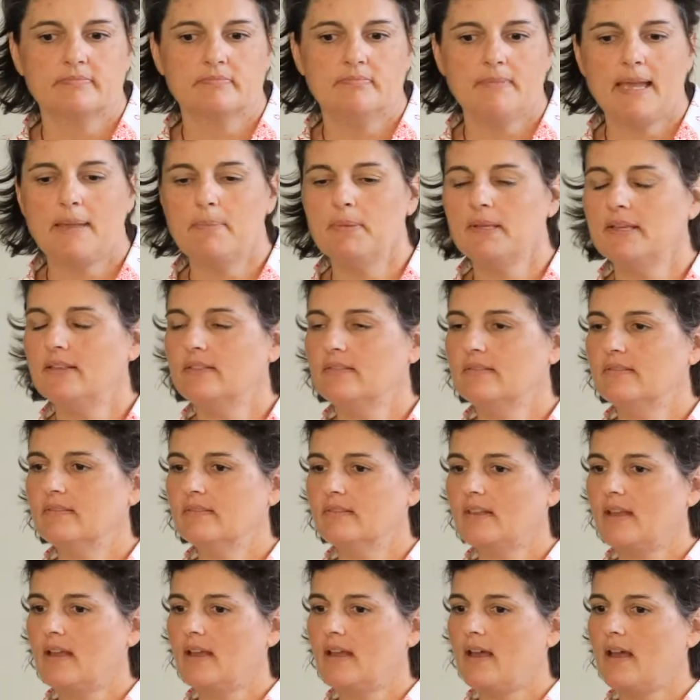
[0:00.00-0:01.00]
maybe
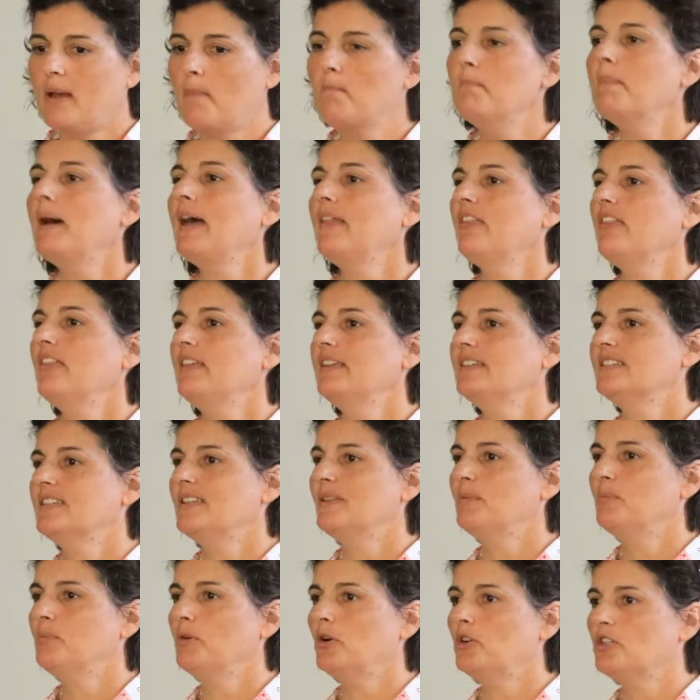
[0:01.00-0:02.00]
a month into
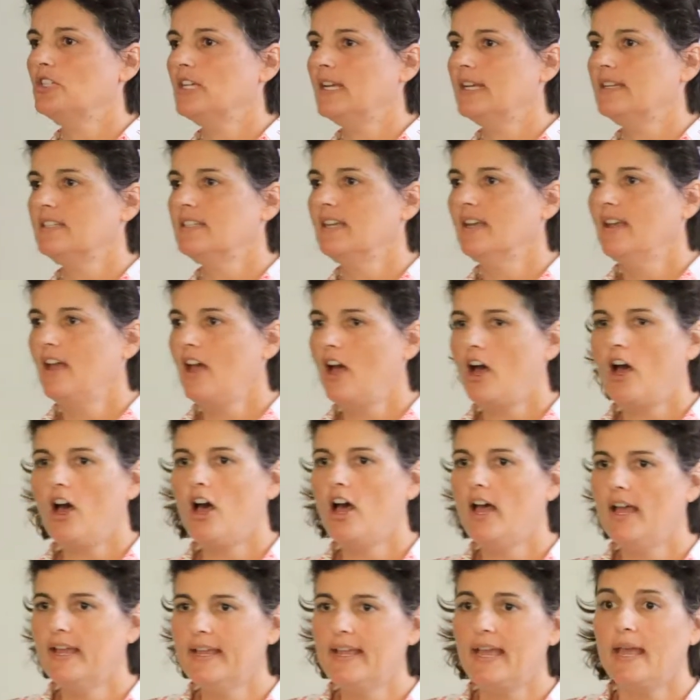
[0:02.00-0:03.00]
the project,
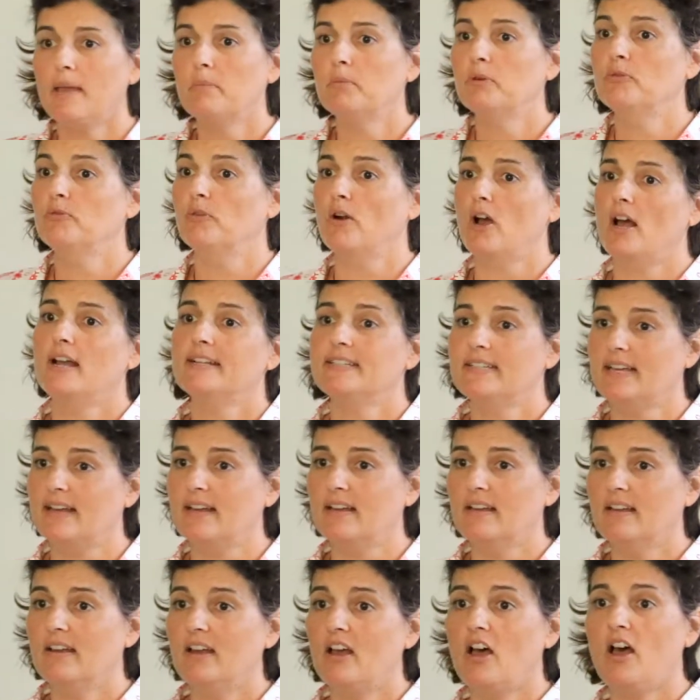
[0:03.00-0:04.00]
I am a writer.
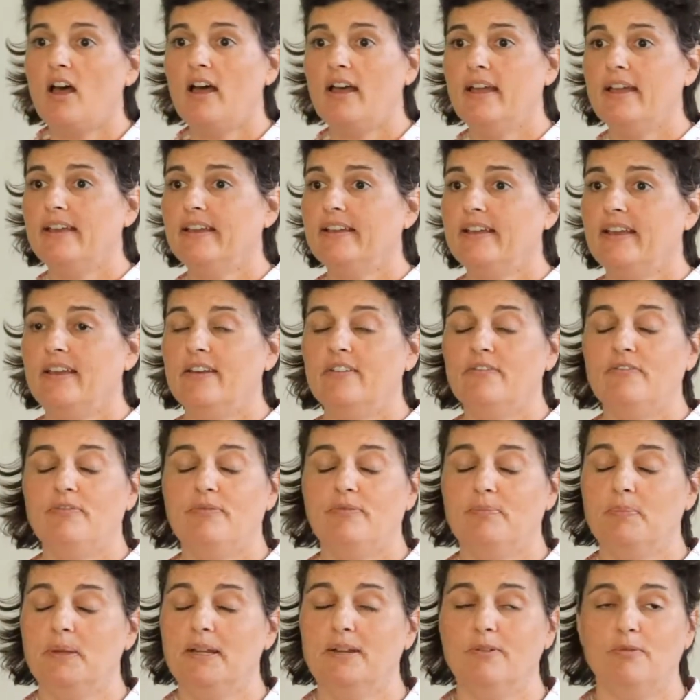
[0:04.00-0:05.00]
I
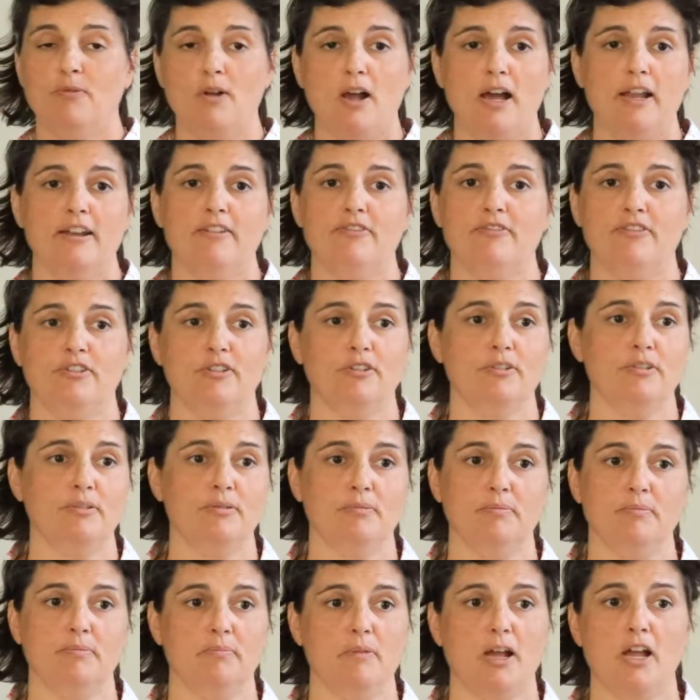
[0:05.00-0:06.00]
have been a writer
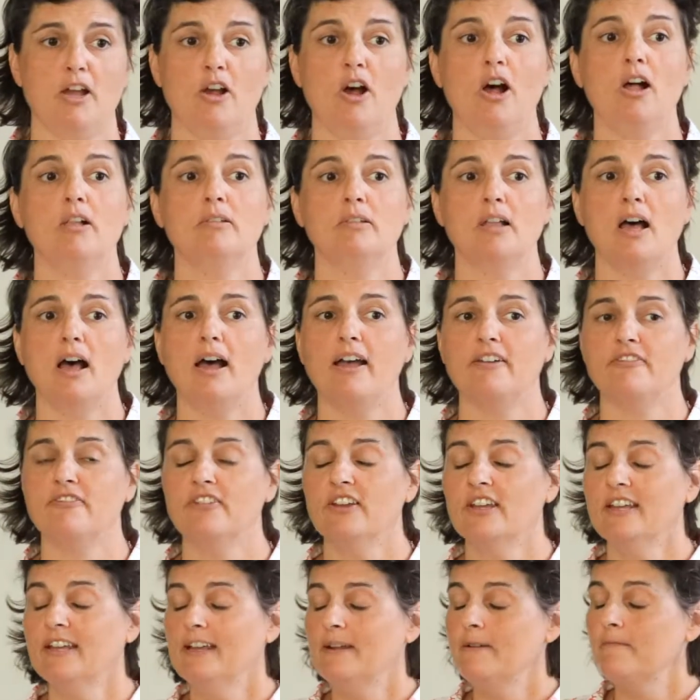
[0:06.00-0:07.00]
for my whole life,
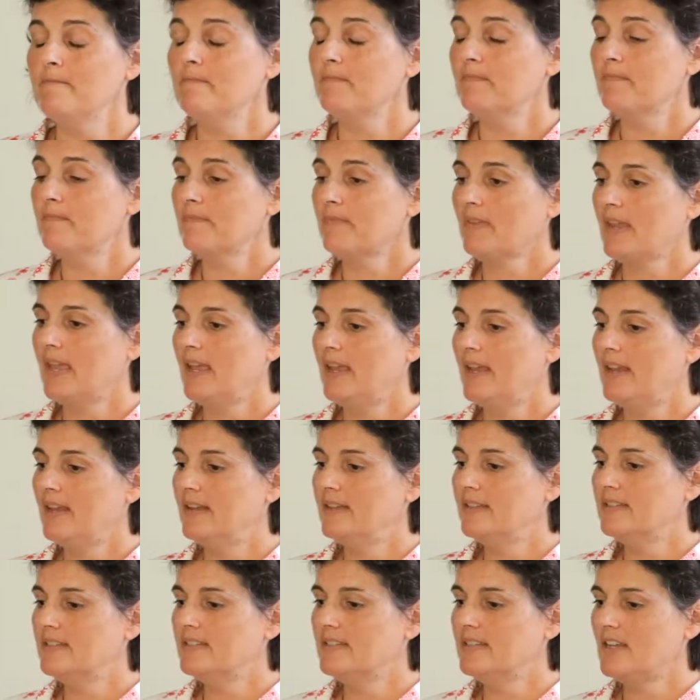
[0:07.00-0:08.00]

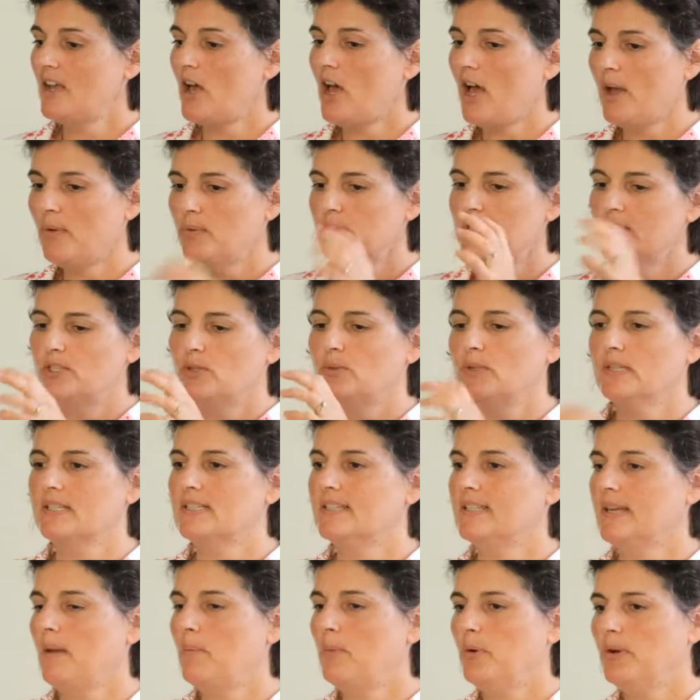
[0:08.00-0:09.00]
and I was doing
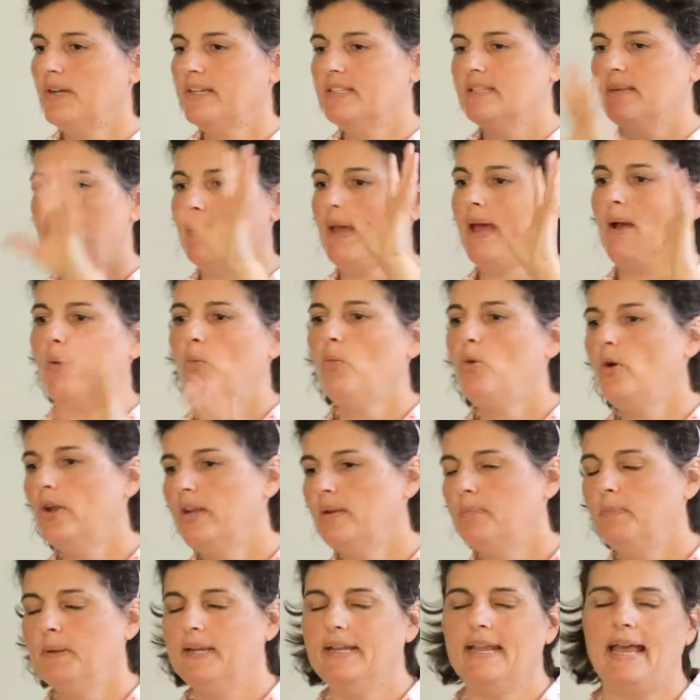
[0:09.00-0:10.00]
summaries about what
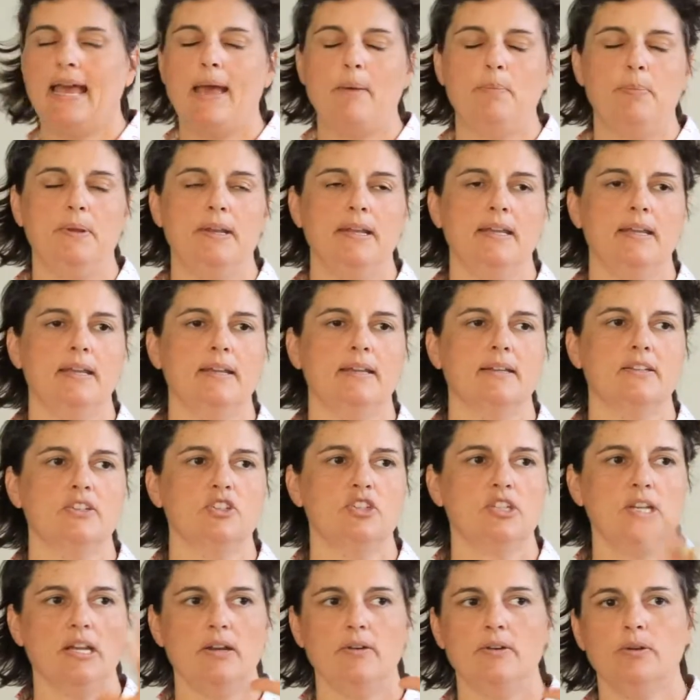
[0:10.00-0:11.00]
had been happening and
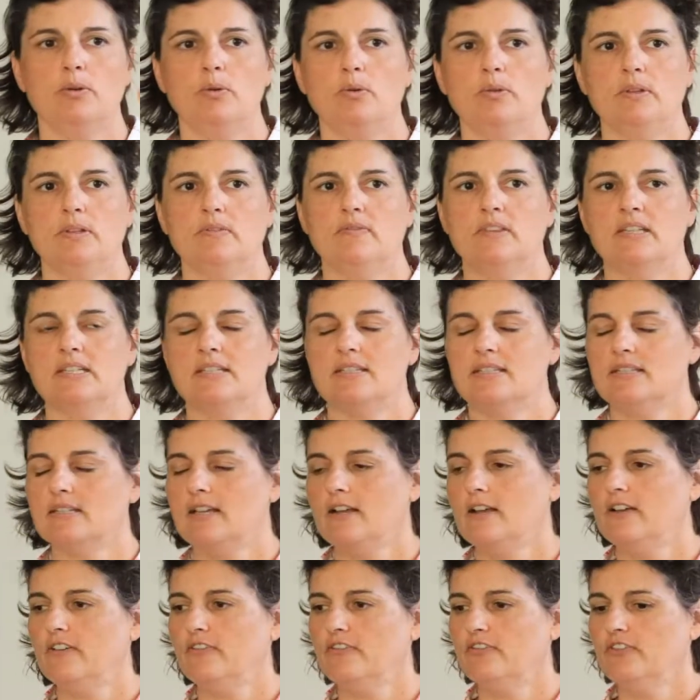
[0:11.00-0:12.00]
sharing all of this
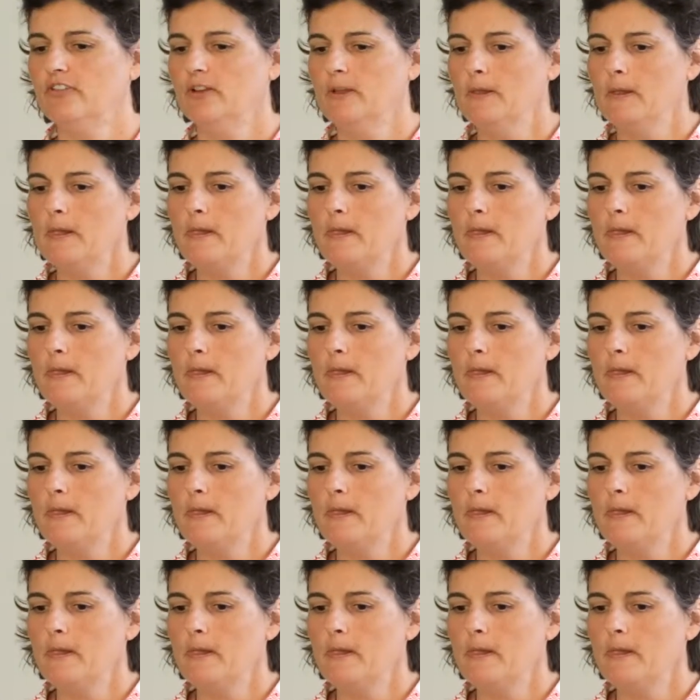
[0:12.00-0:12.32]
stuff.